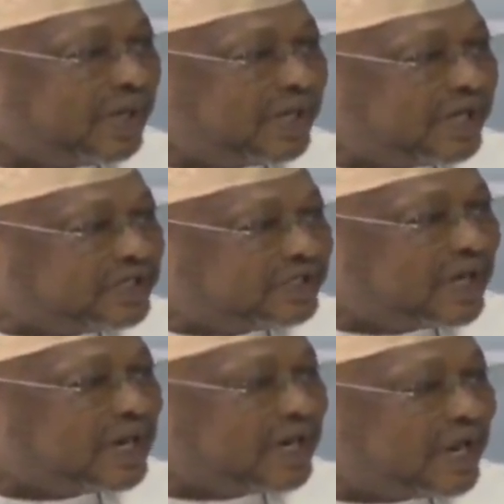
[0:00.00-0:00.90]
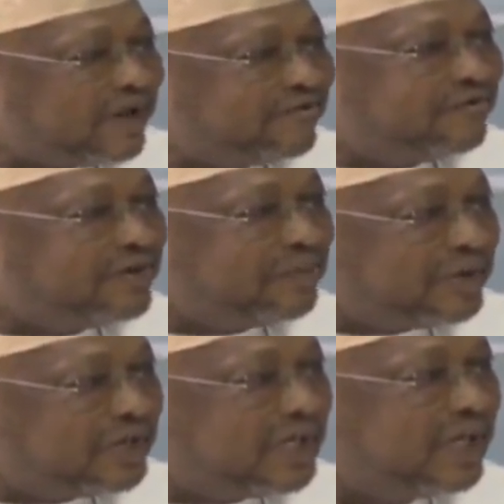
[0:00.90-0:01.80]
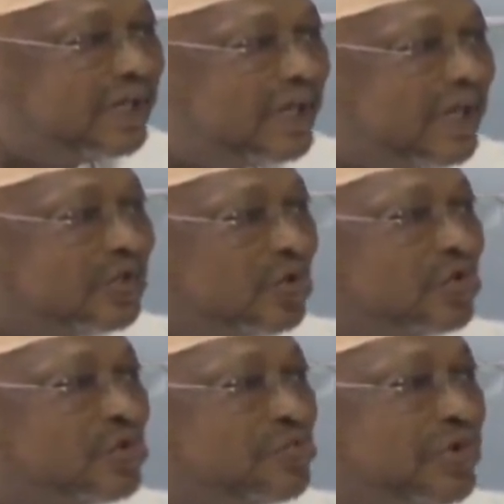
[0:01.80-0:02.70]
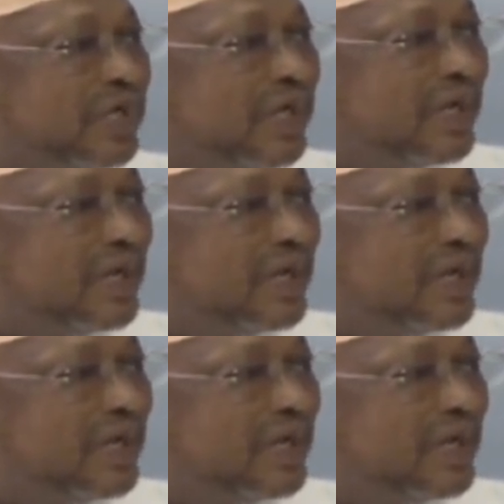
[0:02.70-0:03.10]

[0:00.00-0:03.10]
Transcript: each and everybody has contributed.